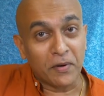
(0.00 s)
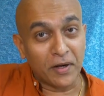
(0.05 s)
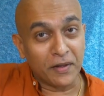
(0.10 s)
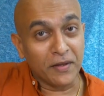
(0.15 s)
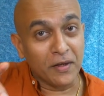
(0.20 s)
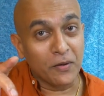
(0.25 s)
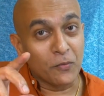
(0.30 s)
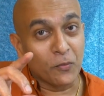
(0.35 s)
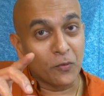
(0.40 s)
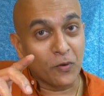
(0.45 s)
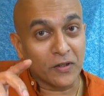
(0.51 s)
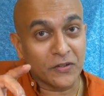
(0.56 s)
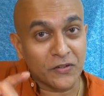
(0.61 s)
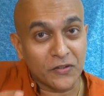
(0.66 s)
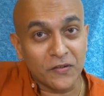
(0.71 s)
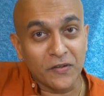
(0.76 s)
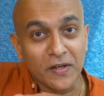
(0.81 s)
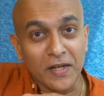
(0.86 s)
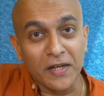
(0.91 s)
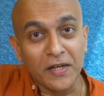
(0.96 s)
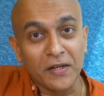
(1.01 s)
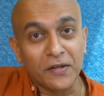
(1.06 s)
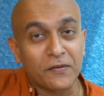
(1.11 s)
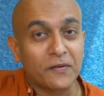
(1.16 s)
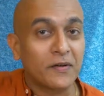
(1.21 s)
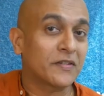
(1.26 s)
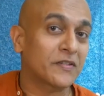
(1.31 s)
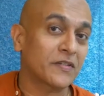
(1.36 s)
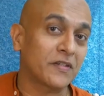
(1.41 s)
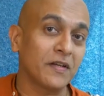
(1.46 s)
but I think what's really
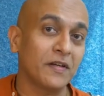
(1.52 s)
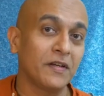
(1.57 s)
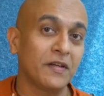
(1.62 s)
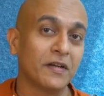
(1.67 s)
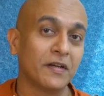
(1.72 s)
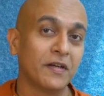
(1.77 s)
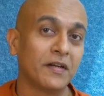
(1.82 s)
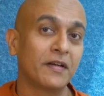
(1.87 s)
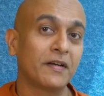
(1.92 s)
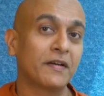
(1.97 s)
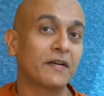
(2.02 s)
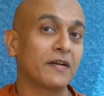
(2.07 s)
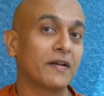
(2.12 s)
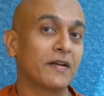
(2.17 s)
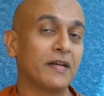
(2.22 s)
interesting here